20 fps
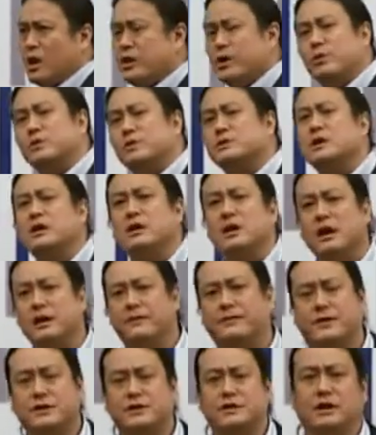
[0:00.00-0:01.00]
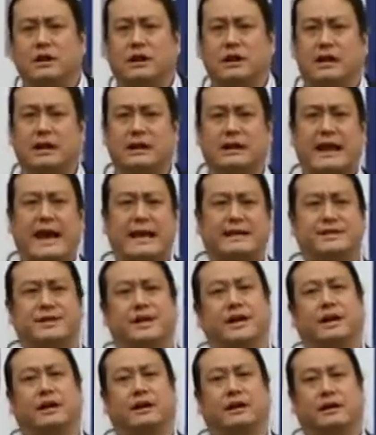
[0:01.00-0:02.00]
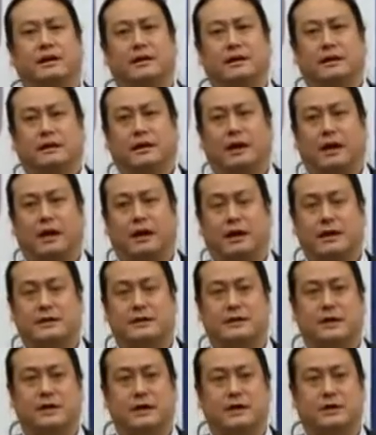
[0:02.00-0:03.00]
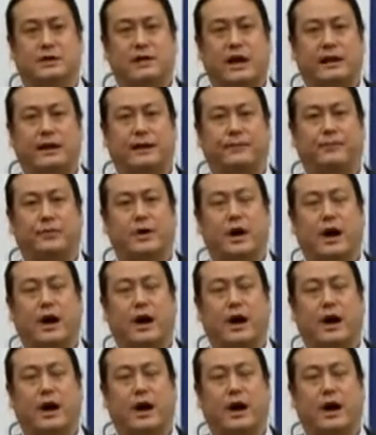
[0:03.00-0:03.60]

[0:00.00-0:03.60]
there was an official in Nanjing, a city in China.